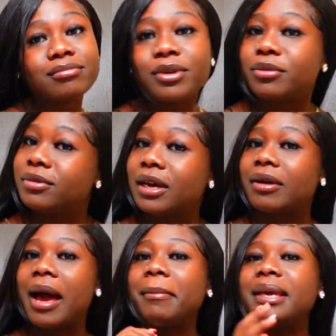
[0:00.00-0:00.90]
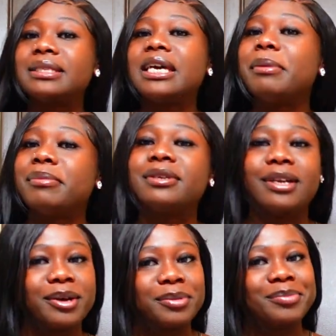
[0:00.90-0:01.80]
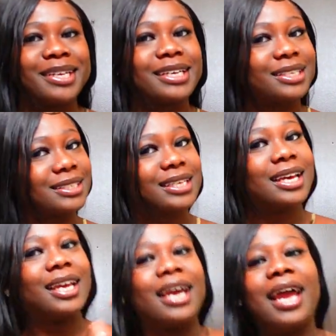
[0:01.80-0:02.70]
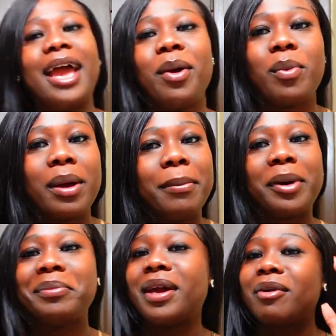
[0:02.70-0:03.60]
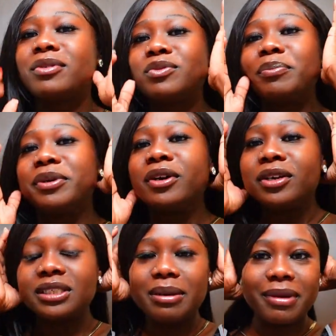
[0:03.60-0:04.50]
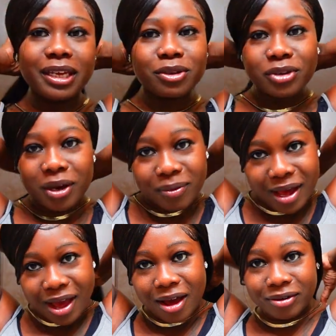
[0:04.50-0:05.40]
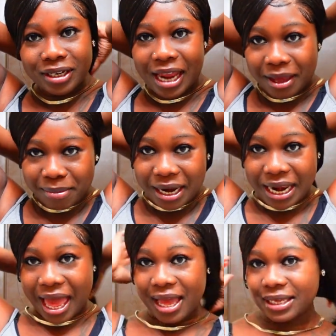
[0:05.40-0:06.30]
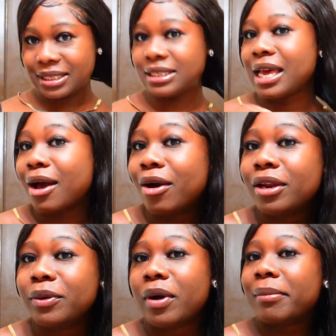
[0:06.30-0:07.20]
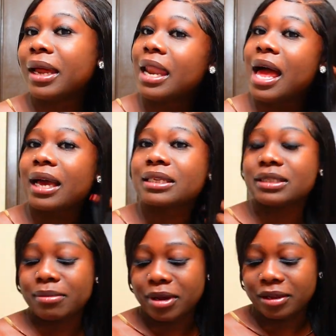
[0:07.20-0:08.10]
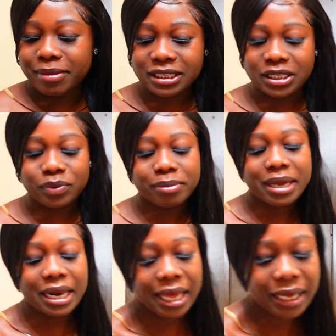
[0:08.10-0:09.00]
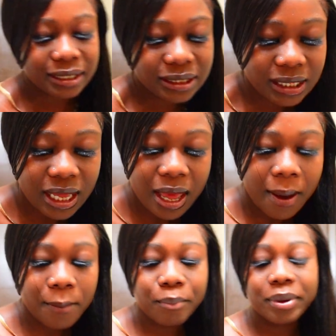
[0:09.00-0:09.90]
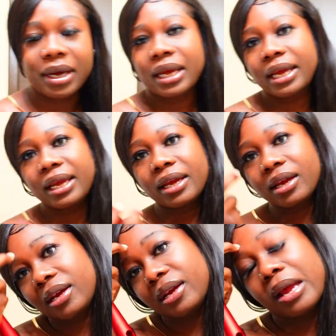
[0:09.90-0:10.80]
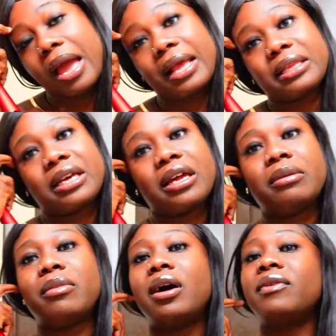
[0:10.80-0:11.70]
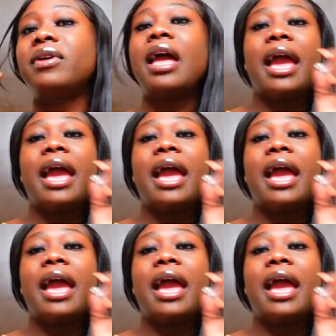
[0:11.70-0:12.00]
Who don't? I mean, some people don't, because at one moment I was rebellious. I'm like, you know what? I only like my locks. I only want my locks. I'm only messing with my locks. But I have to cut them off.